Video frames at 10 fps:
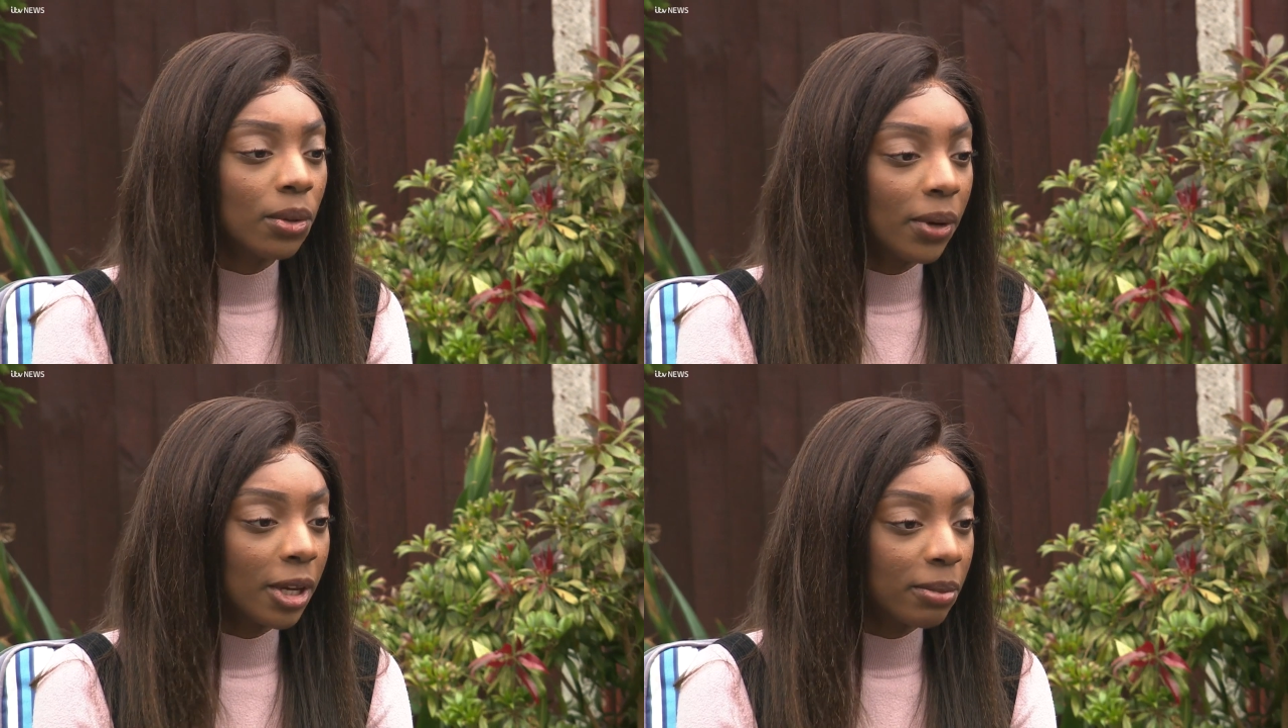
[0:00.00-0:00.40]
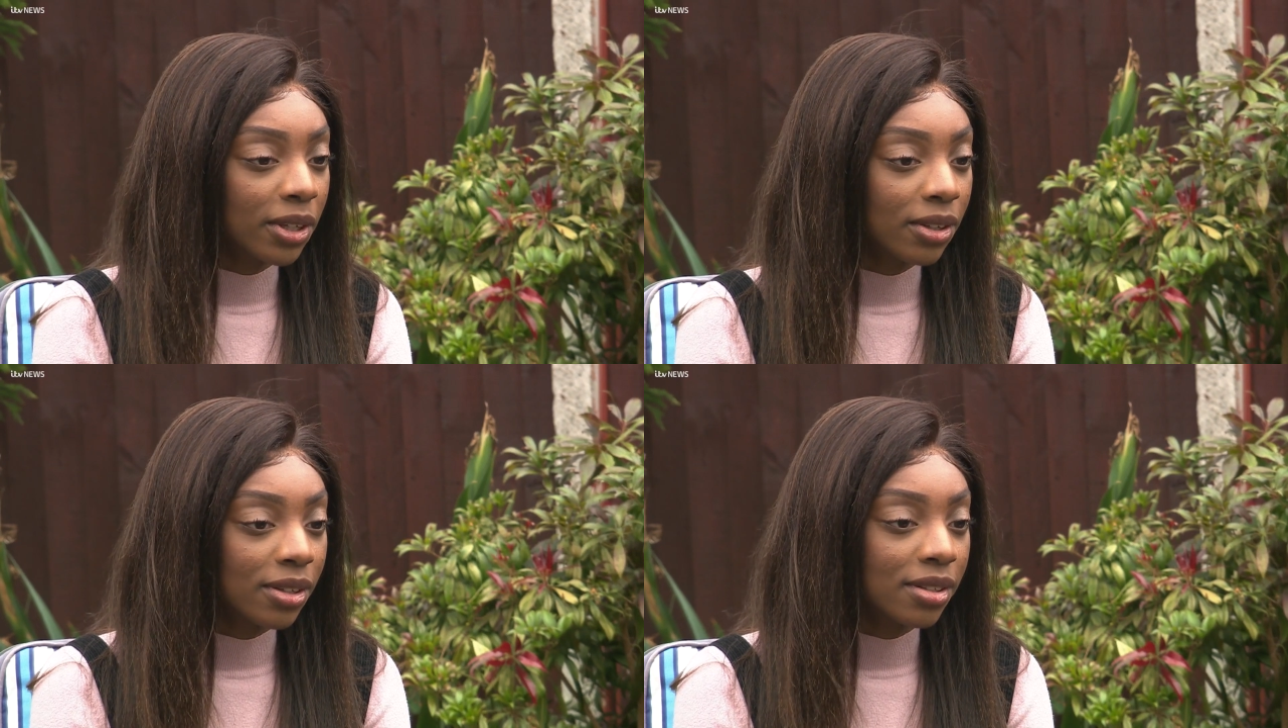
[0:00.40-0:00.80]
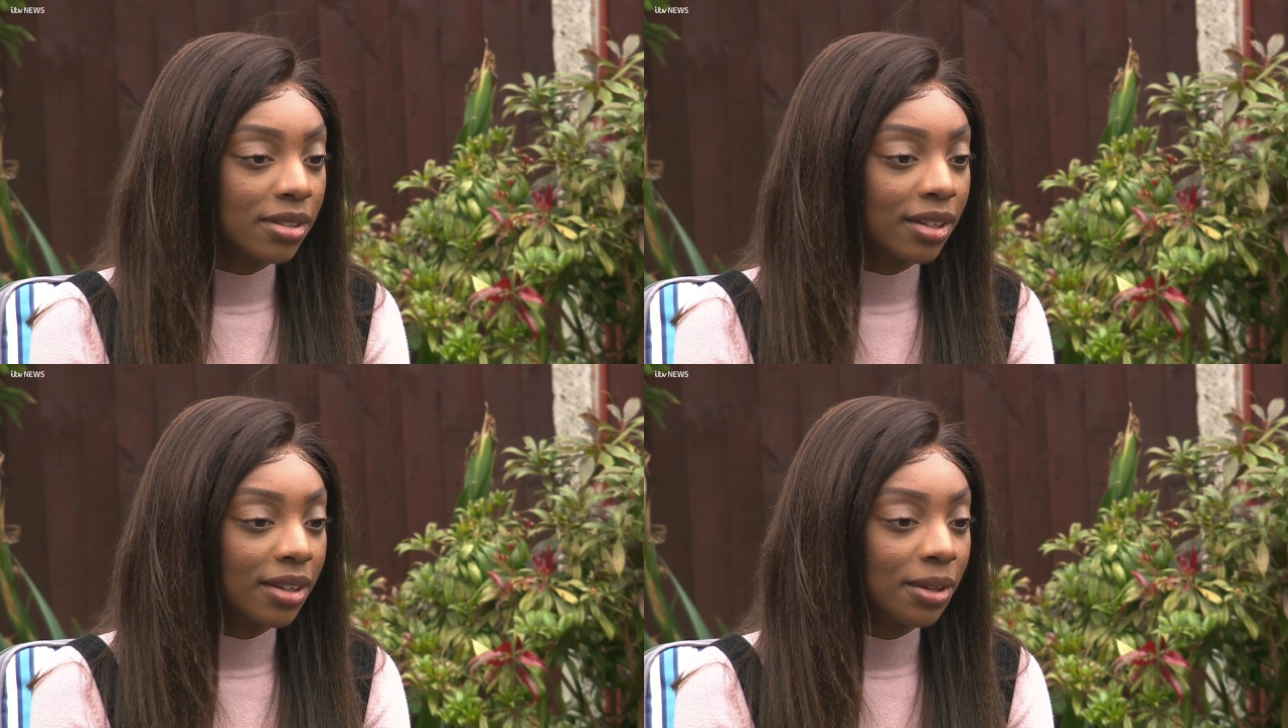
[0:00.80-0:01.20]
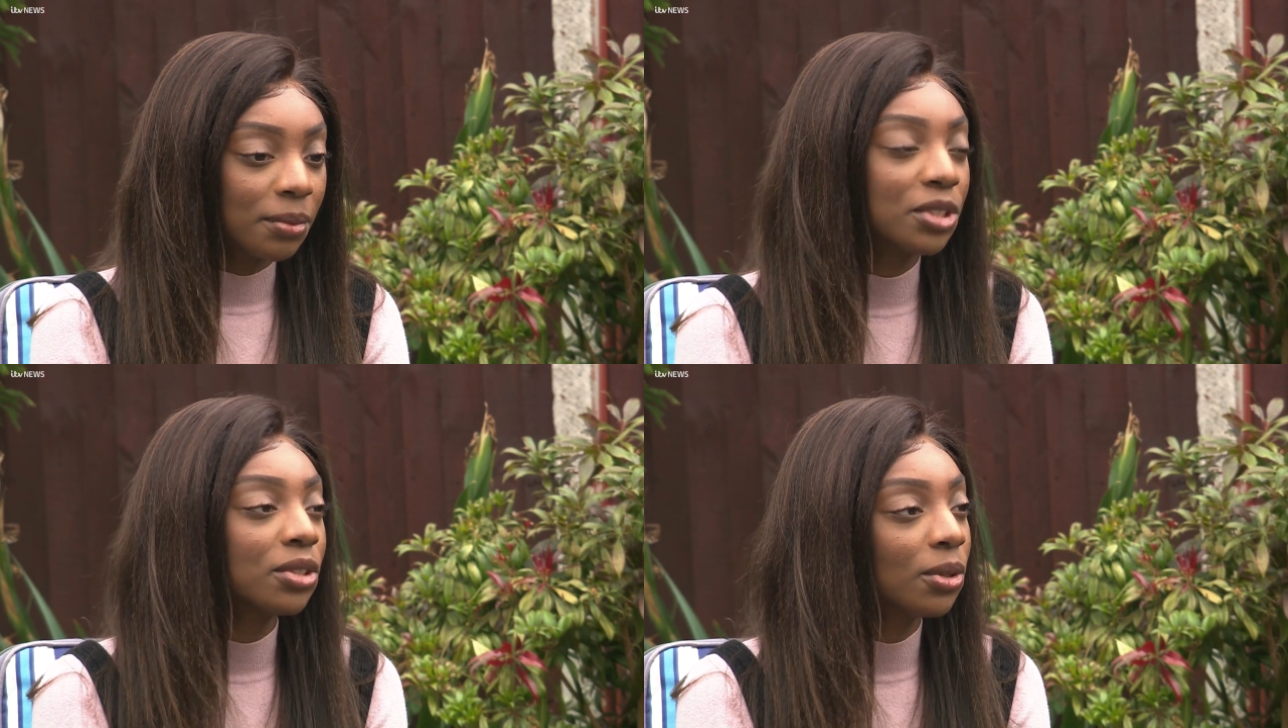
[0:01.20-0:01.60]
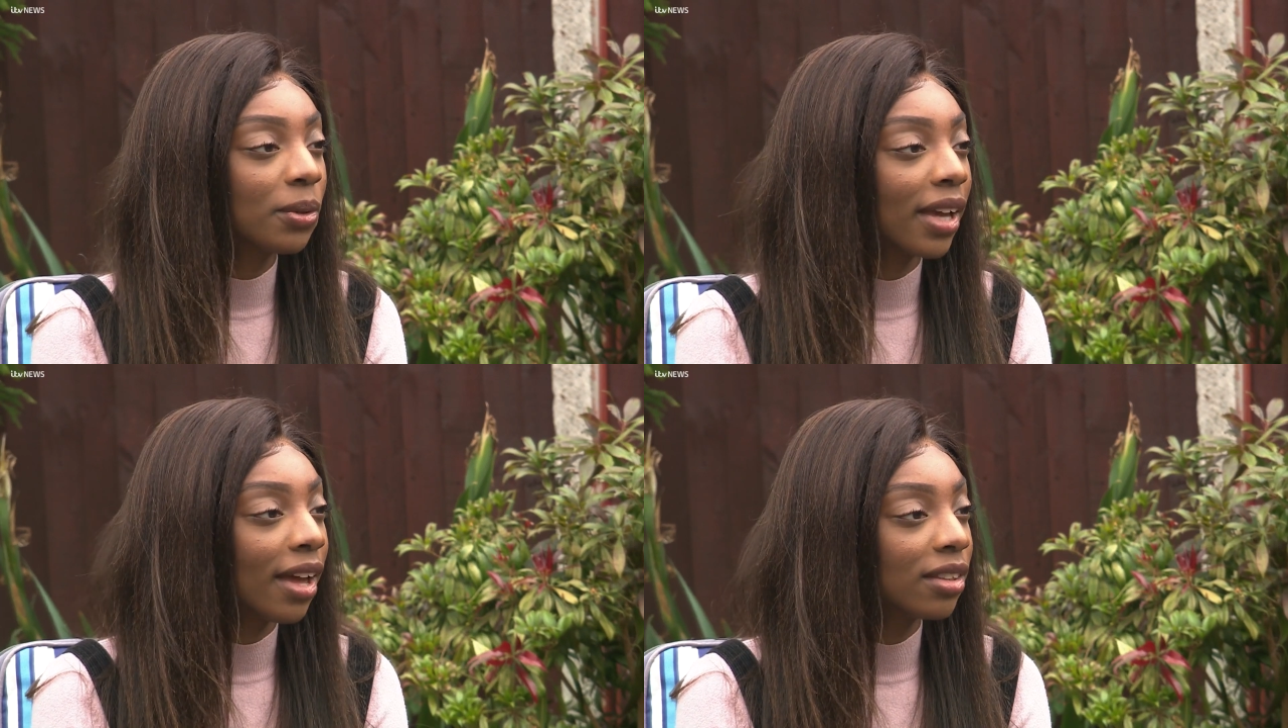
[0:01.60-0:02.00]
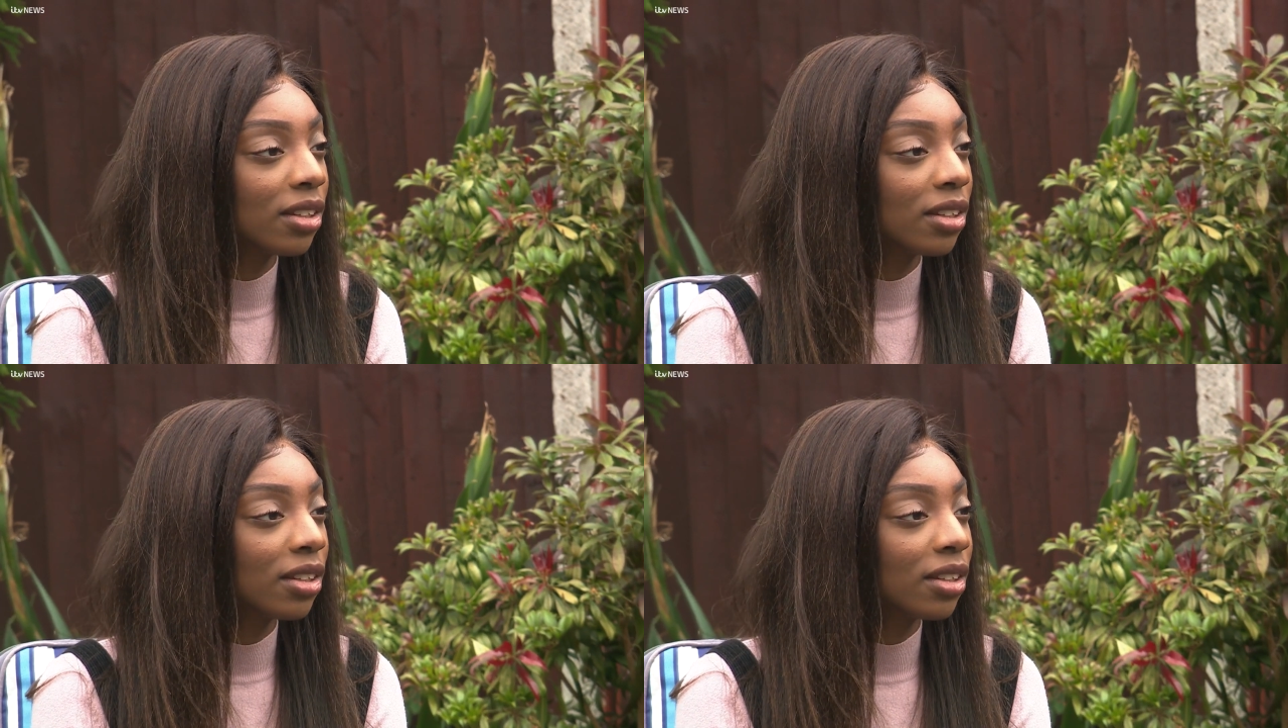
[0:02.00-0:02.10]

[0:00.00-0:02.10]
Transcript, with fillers: annoying because we should all get,